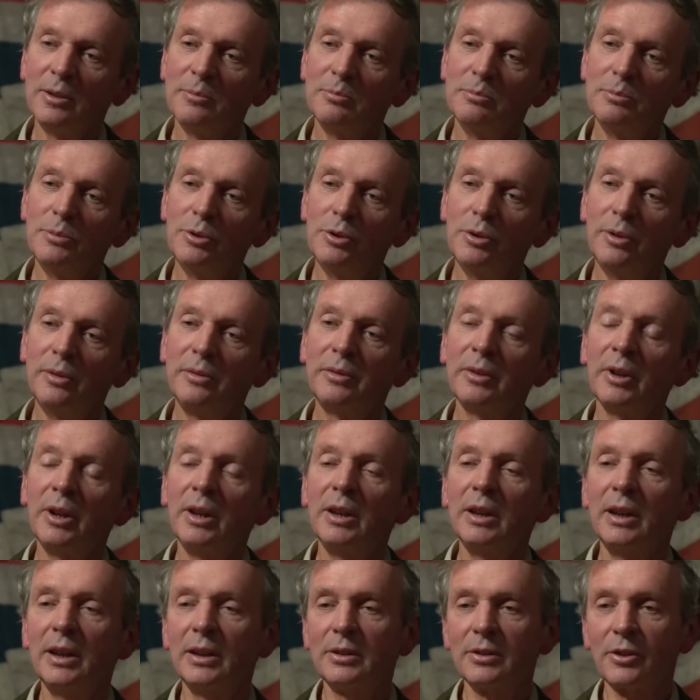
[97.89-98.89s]
move
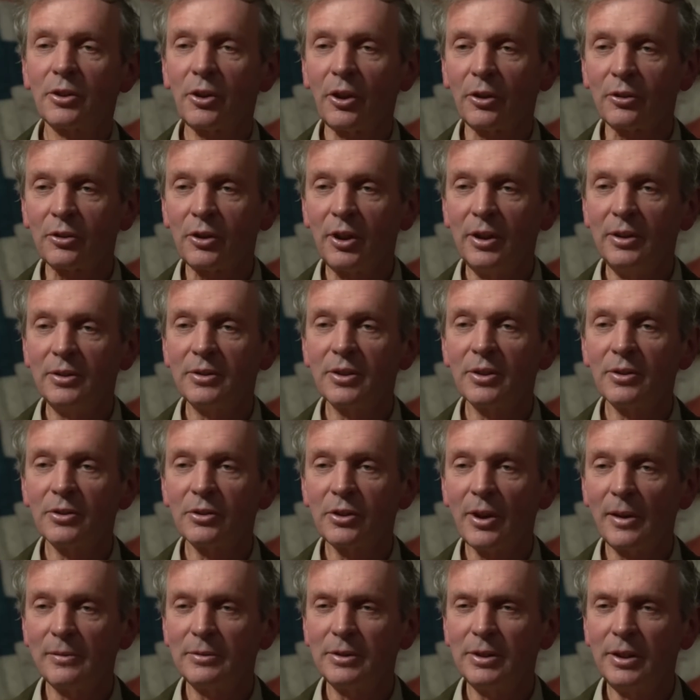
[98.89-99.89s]
in the 16th and
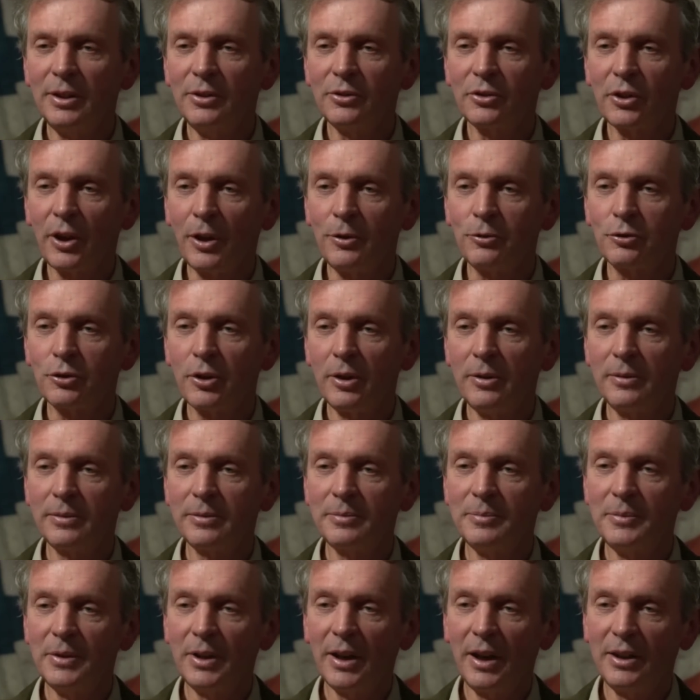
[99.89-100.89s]
17th century
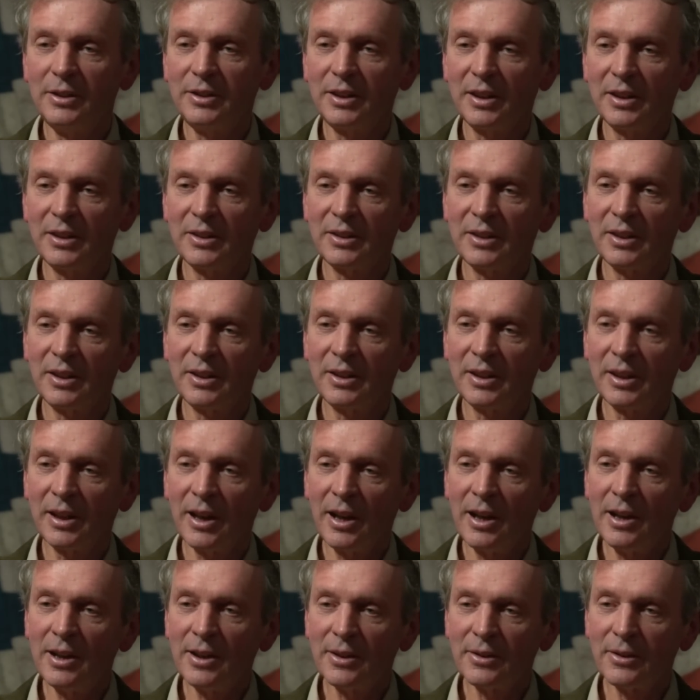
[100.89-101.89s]
from the idea that the
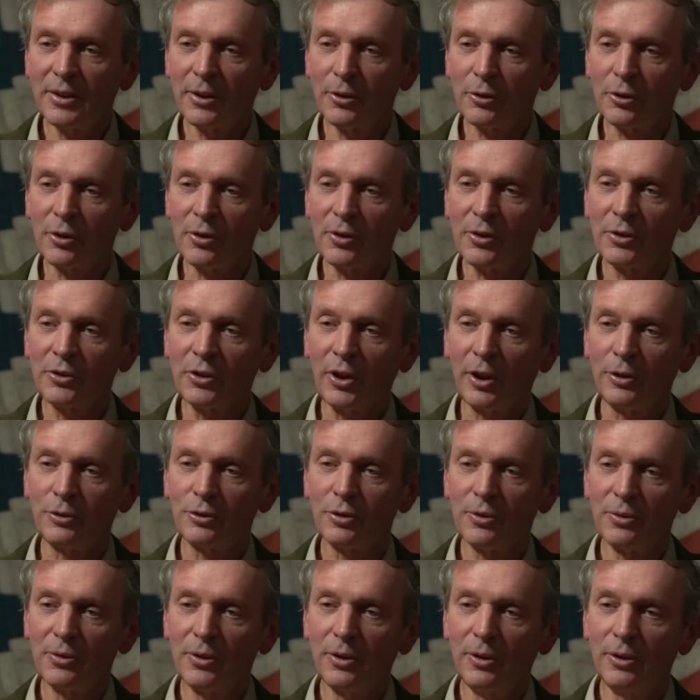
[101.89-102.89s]
Earth is at the
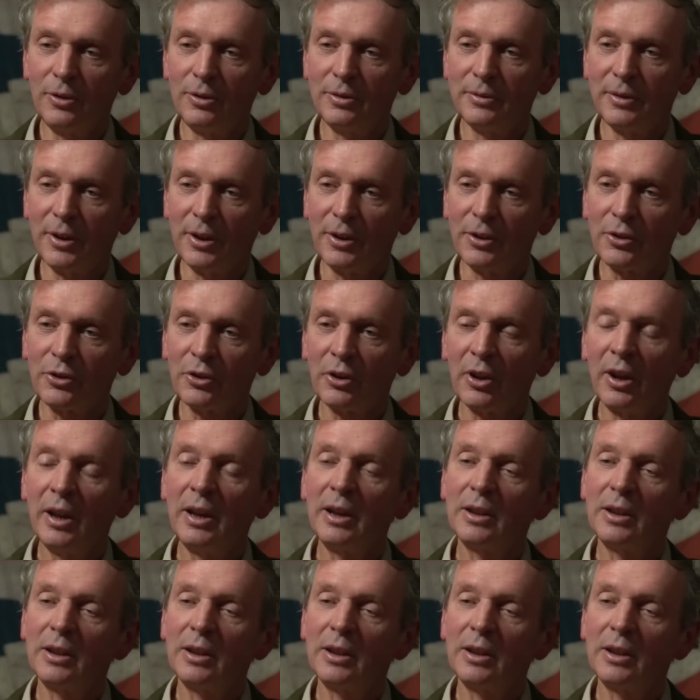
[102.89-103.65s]
center of the universe